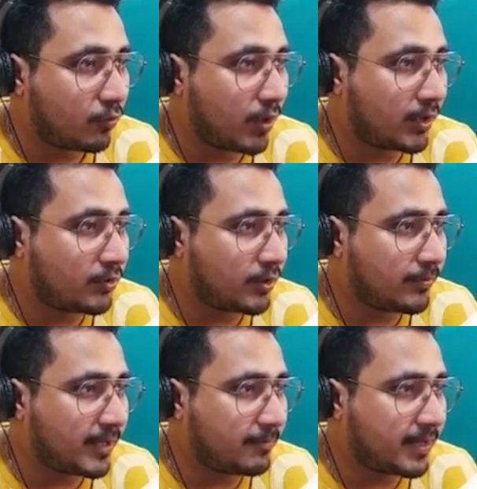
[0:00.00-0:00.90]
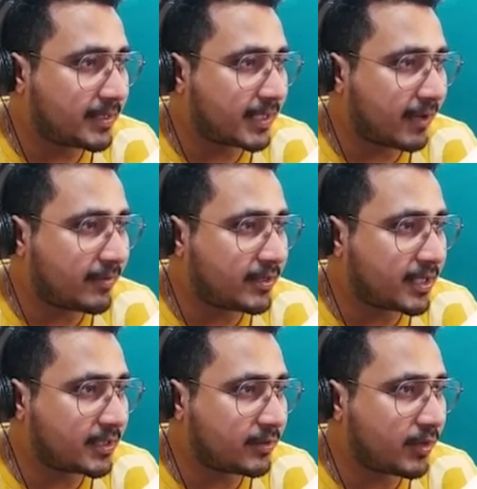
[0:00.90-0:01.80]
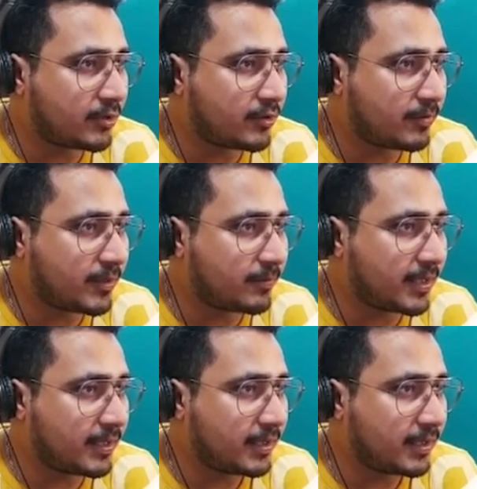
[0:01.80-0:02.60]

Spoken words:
What do you mean by scavengers and what do you mean by